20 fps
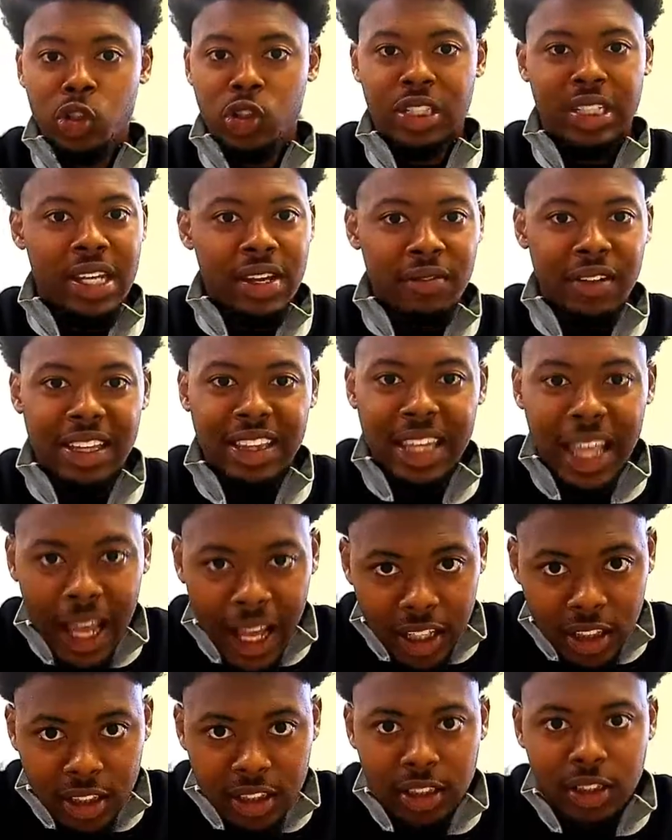even
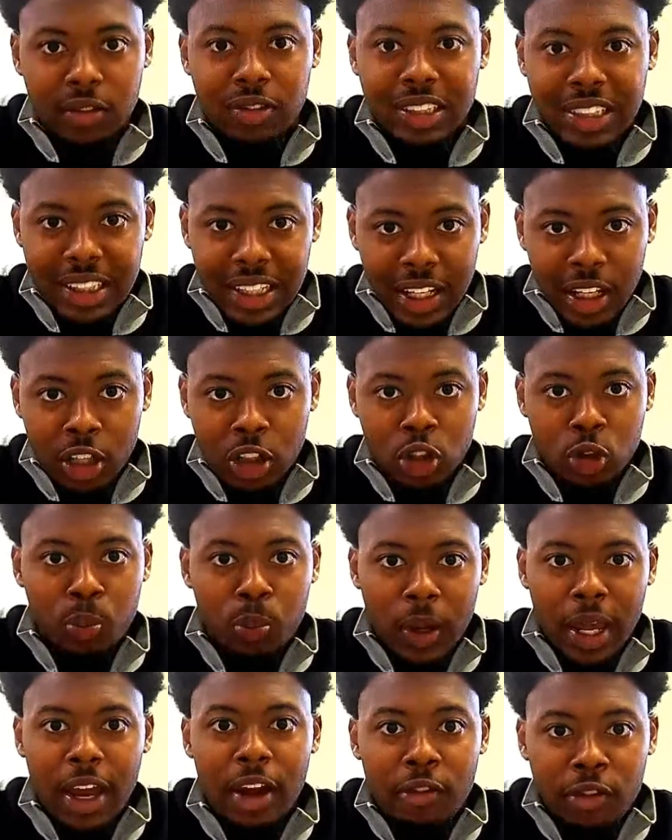thousands of sales
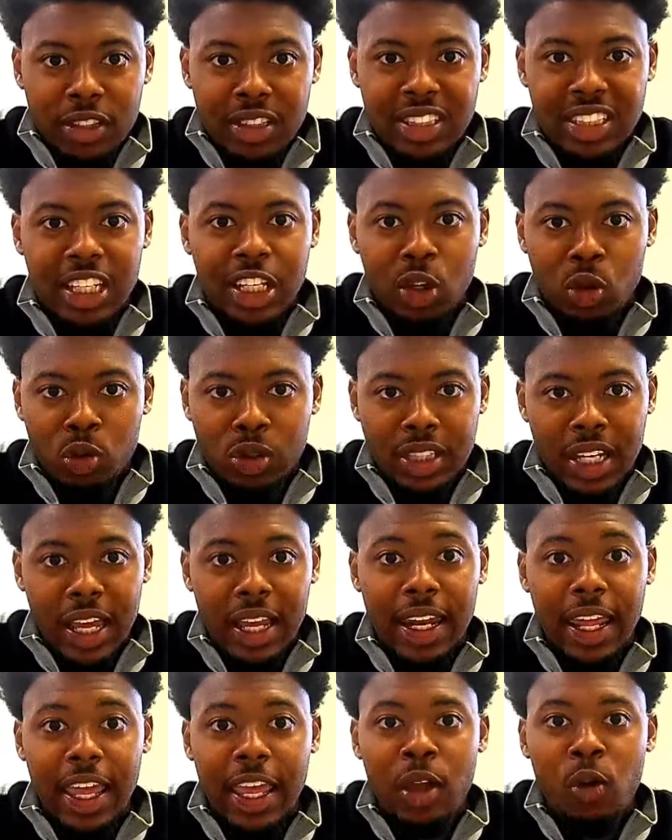every single day that
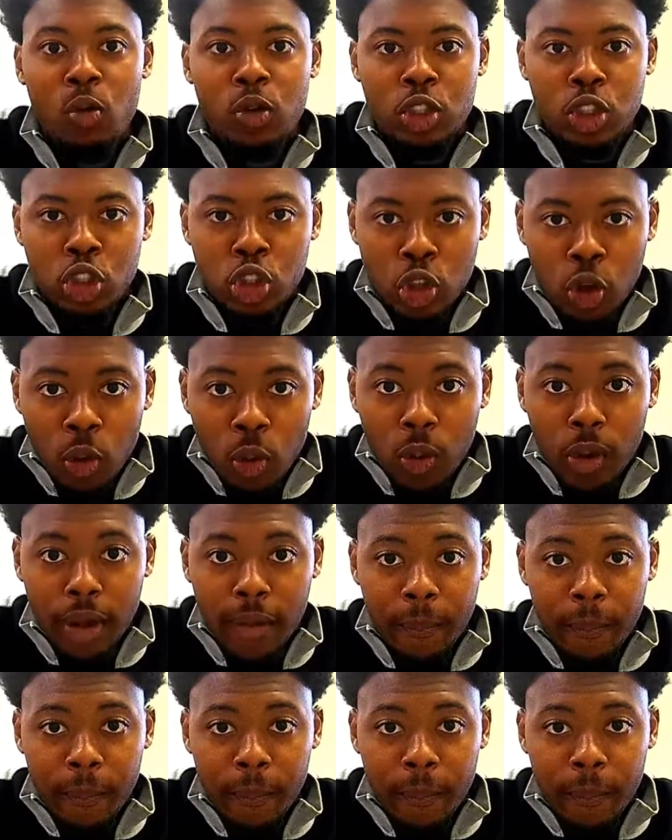he was doing.